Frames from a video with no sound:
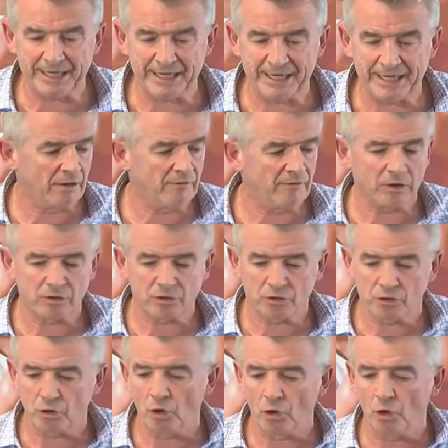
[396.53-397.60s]
of
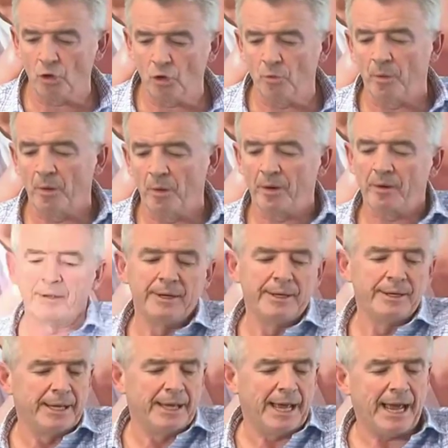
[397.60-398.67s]
October. And
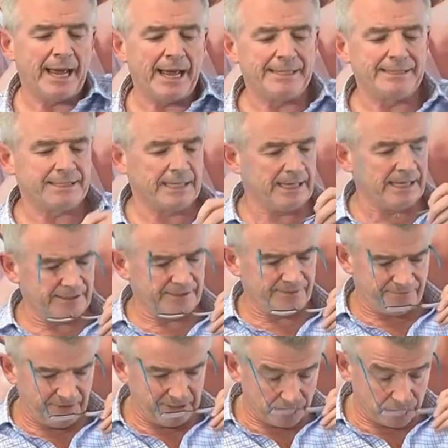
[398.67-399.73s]
uh, the figures, what we
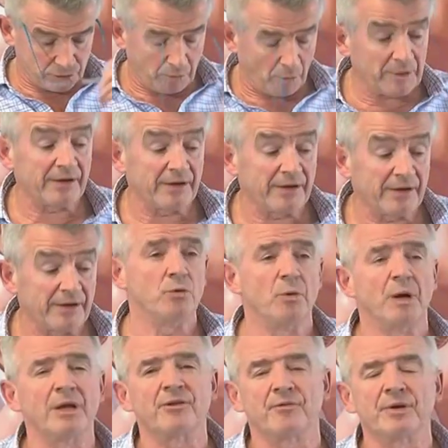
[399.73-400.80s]
have tried to do,
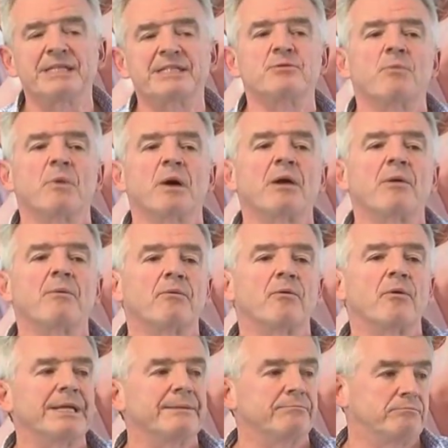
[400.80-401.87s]
and the reason why we're
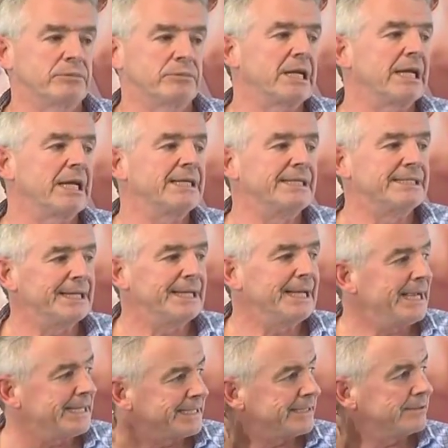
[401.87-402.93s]
running slightly delayed
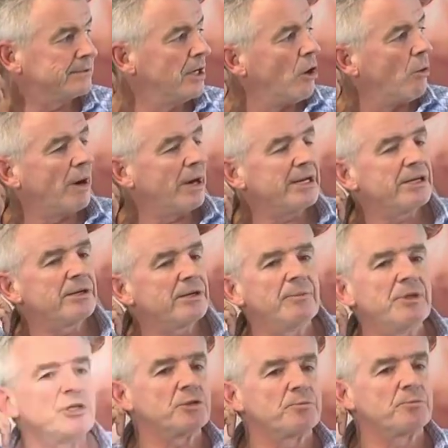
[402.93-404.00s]
in, why didn't we just
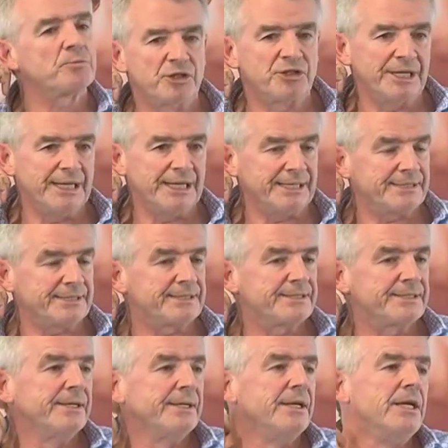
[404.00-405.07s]
publish the list?
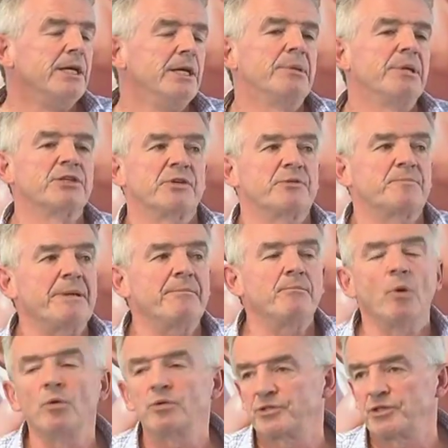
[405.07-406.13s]
Because we spent
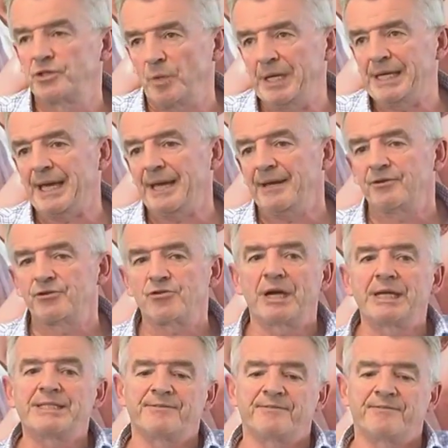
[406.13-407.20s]
most of the weekend
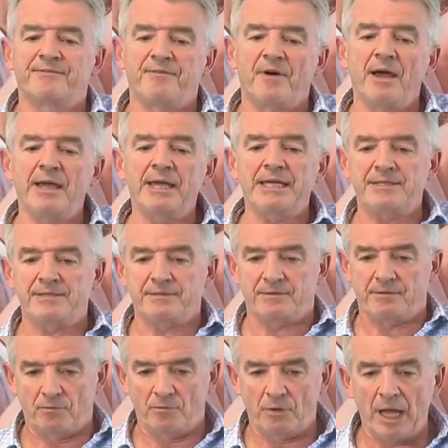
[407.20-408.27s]
trying to find
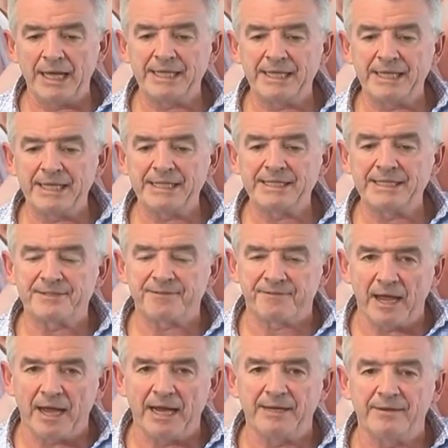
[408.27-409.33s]
lines of flying that we
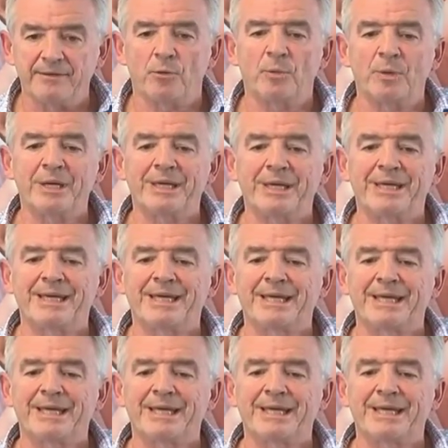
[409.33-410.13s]
can cancel at the big,